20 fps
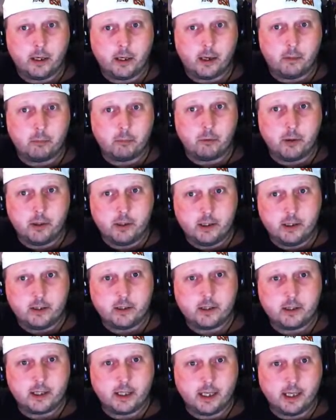up bridges
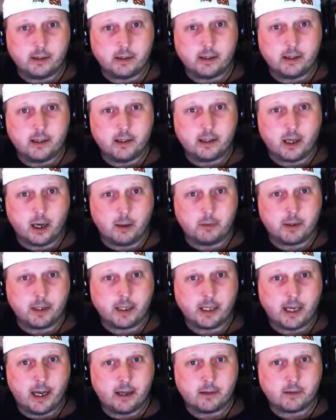to get to the top of the
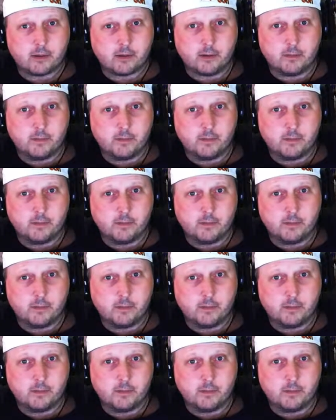castle.